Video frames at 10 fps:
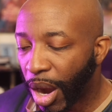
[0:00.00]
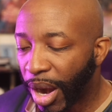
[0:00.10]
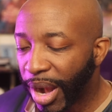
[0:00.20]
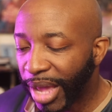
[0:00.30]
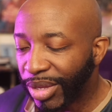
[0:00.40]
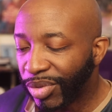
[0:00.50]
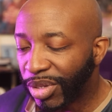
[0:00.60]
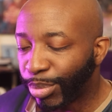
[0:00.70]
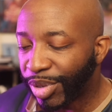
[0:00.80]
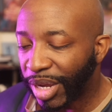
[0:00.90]
are not
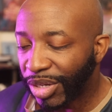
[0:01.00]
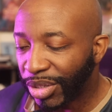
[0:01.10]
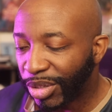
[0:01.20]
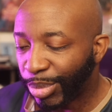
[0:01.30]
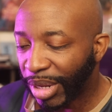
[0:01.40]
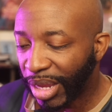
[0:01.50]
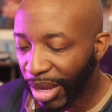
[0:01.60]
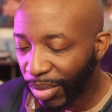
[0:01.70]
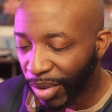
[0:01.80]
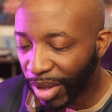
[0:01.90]
using protection to
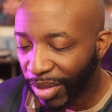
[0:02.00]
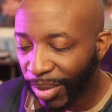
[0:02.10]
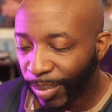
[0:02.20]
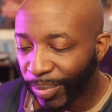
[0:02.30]
begin with.